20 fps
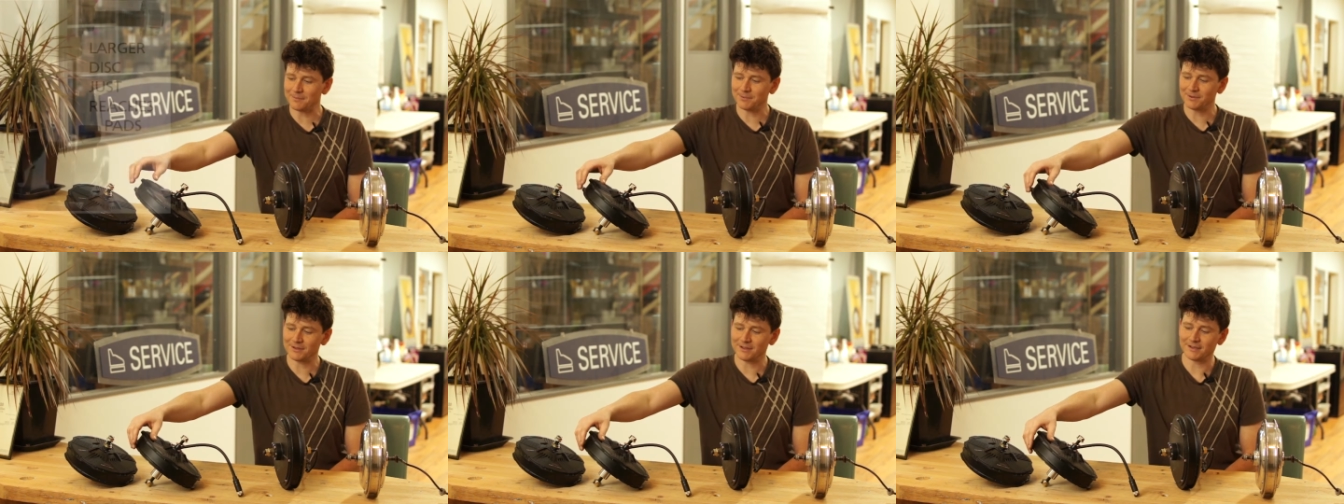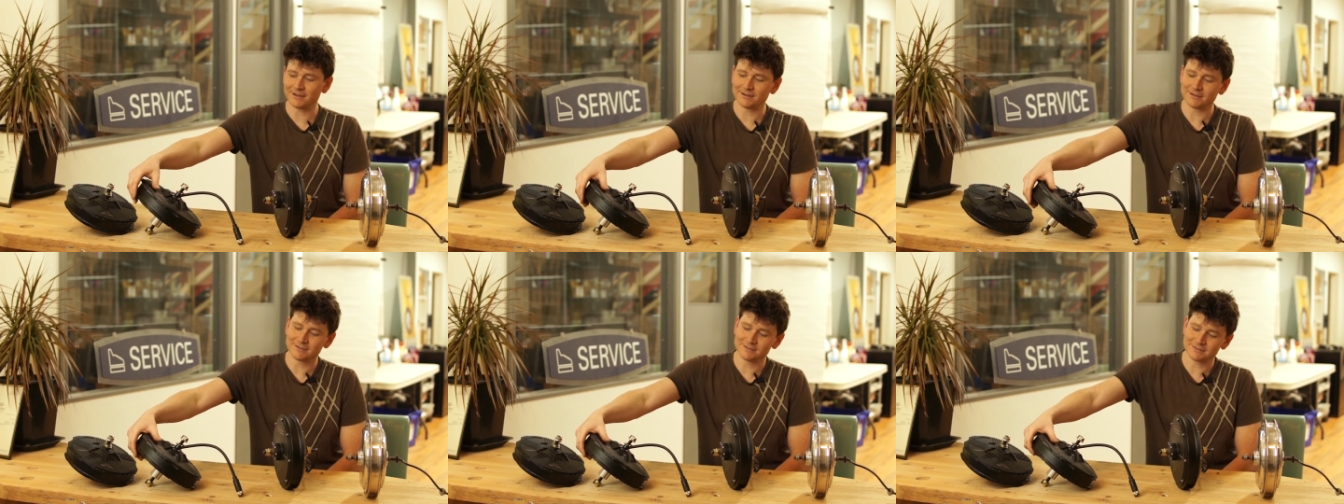couple
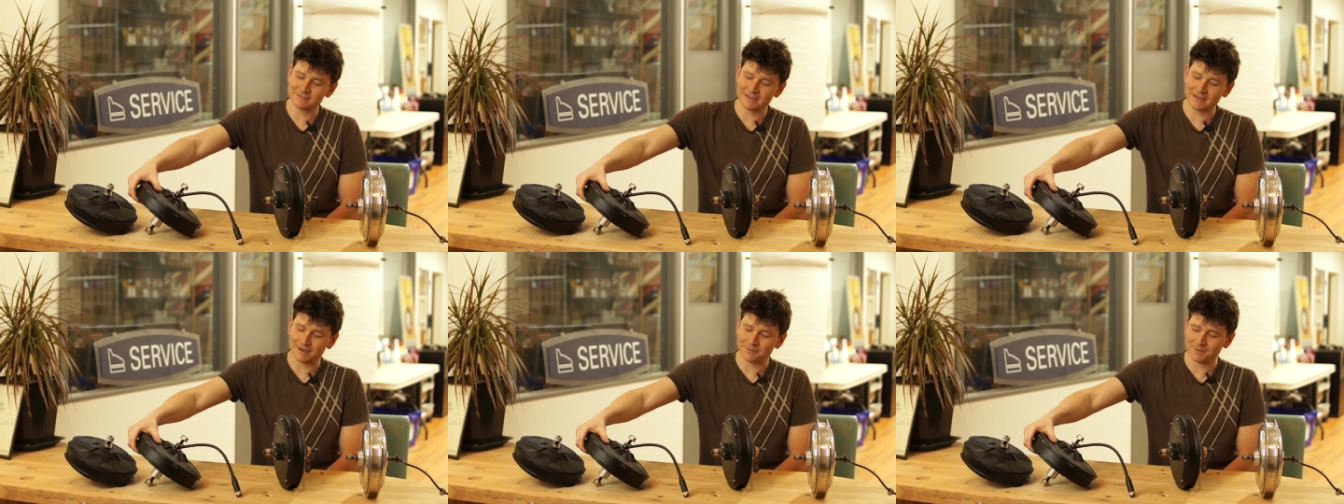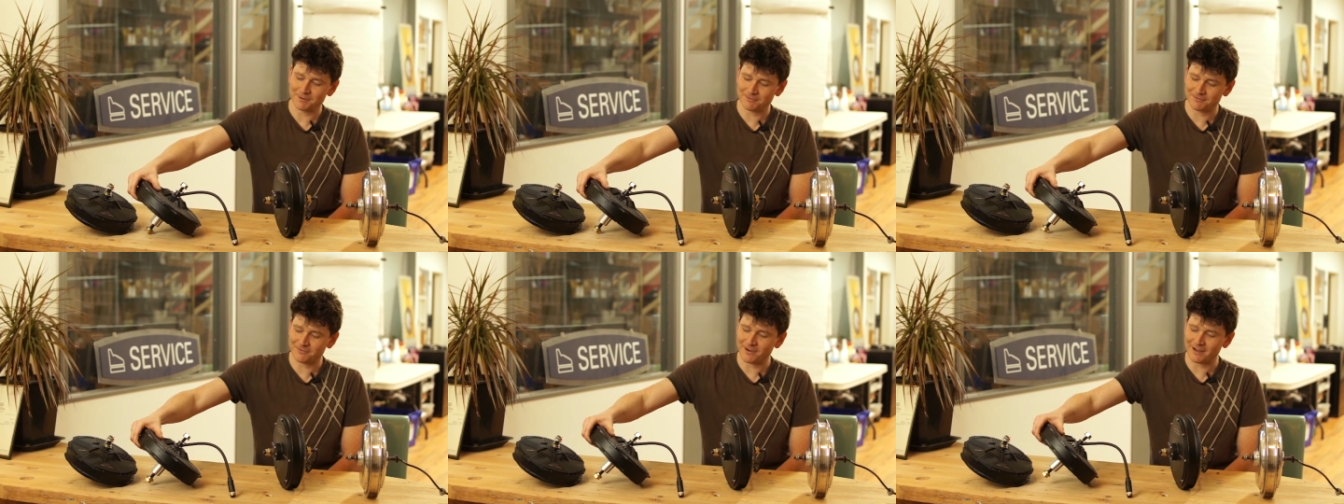years, uh,
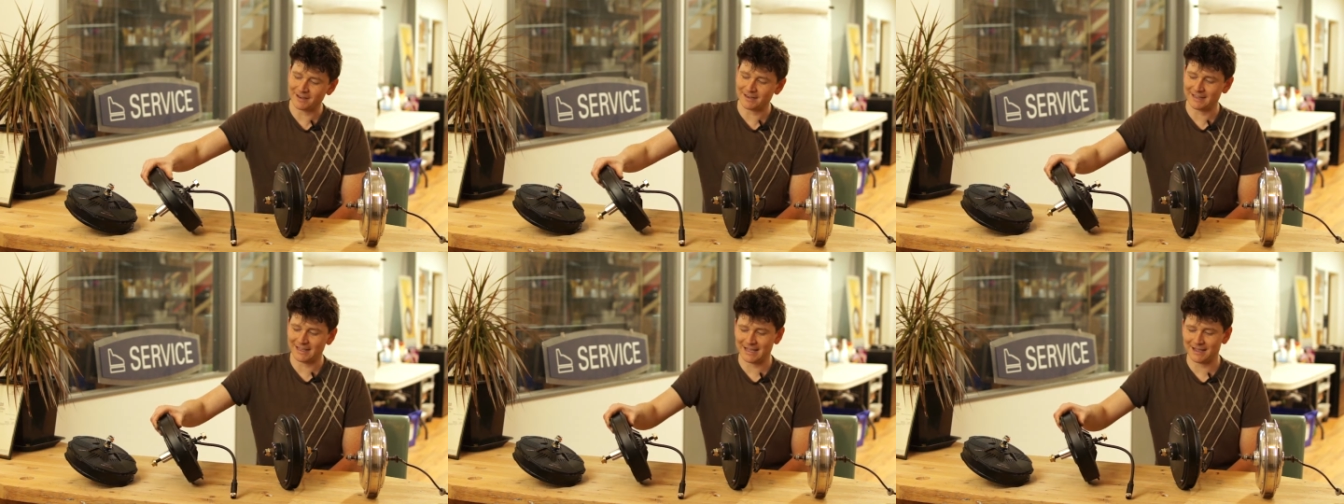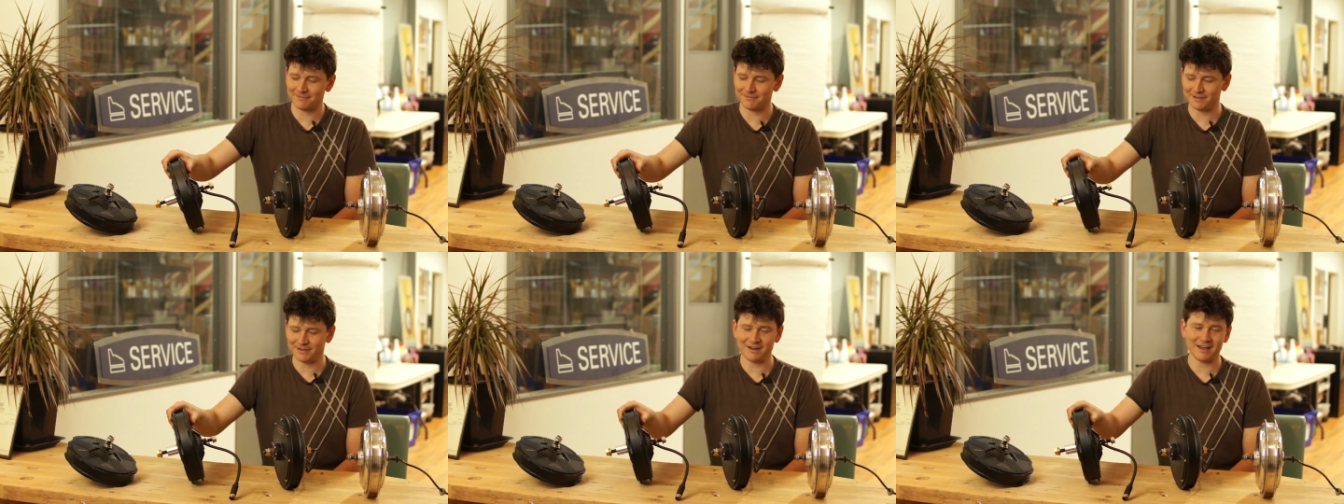we finally
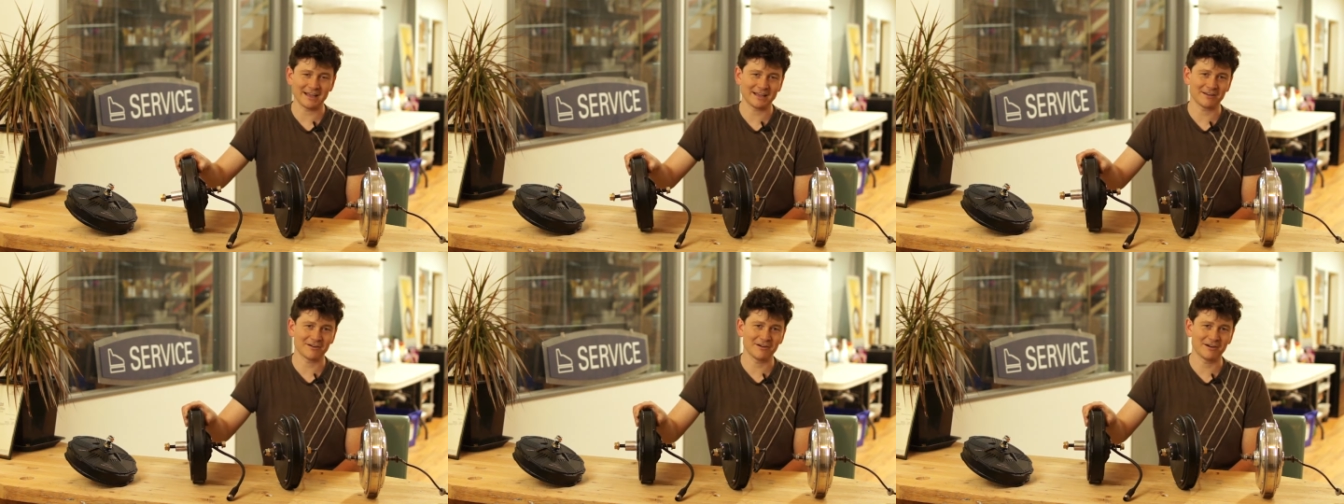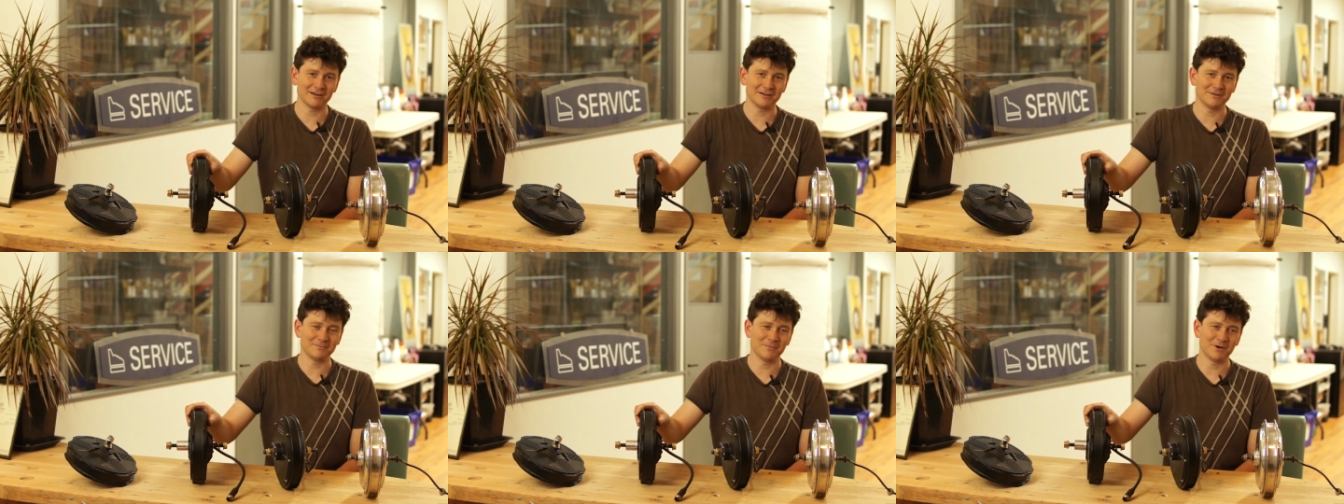have the
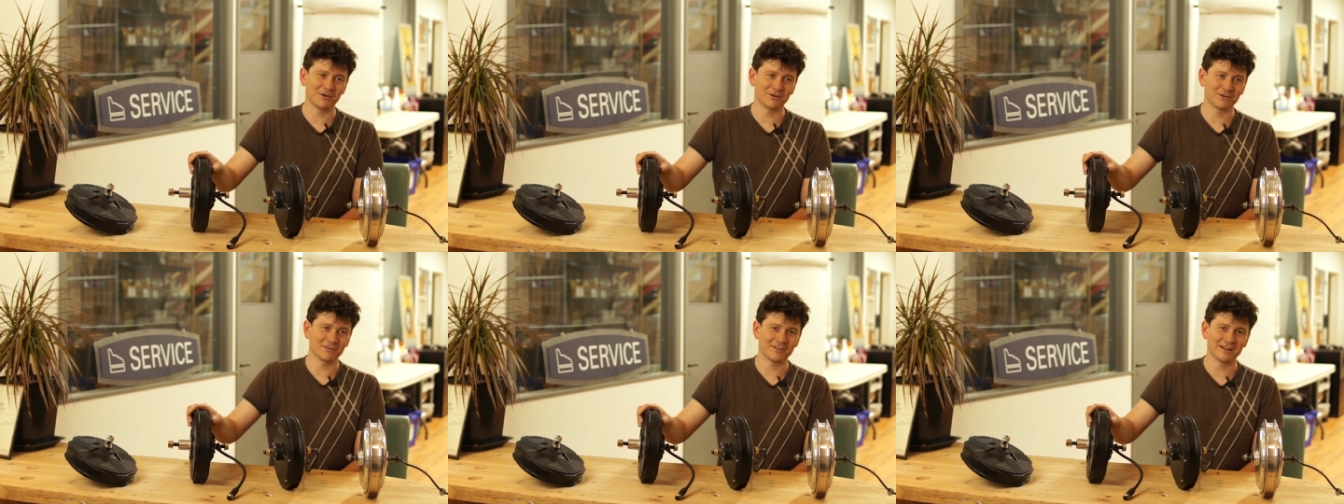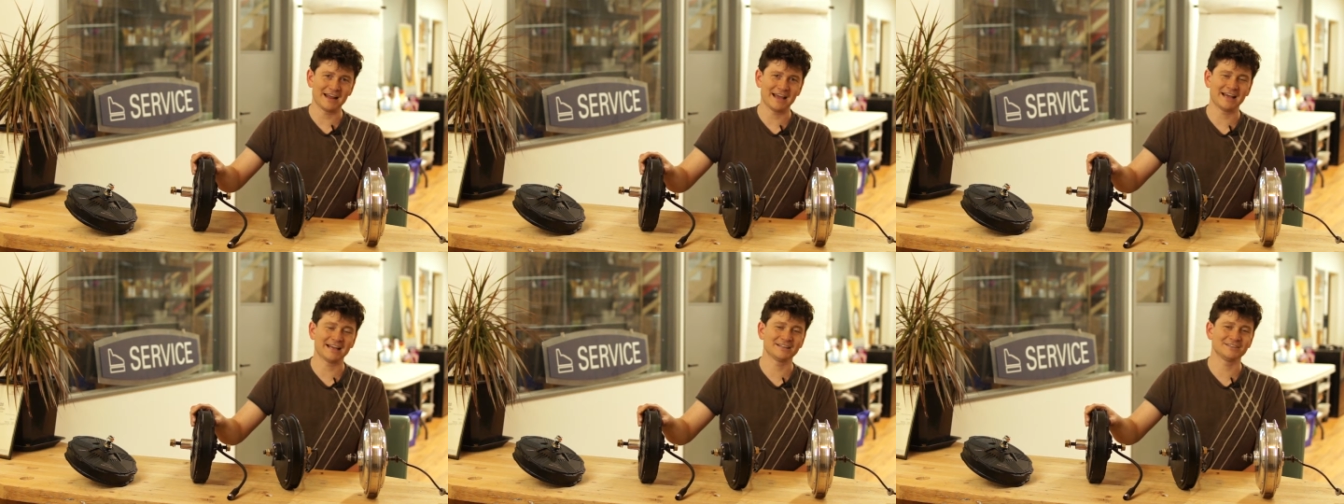nine-continent motor
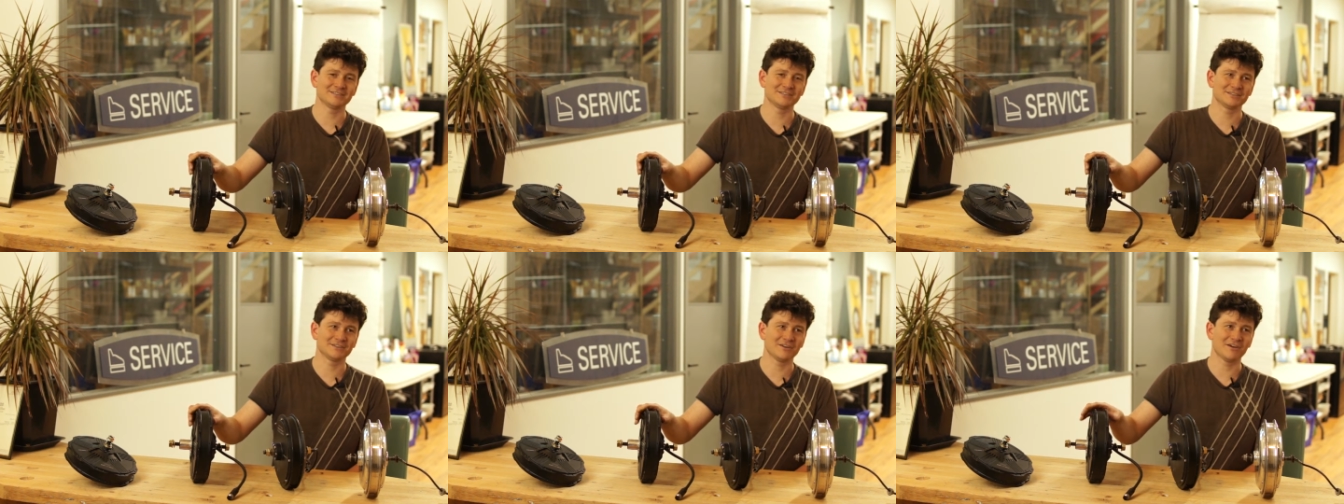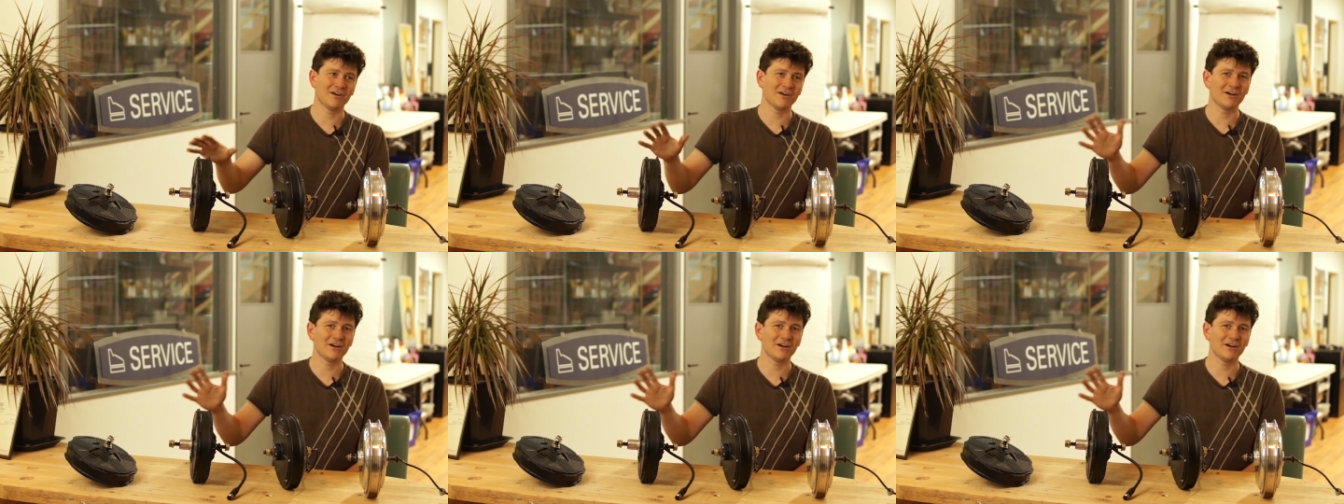that answered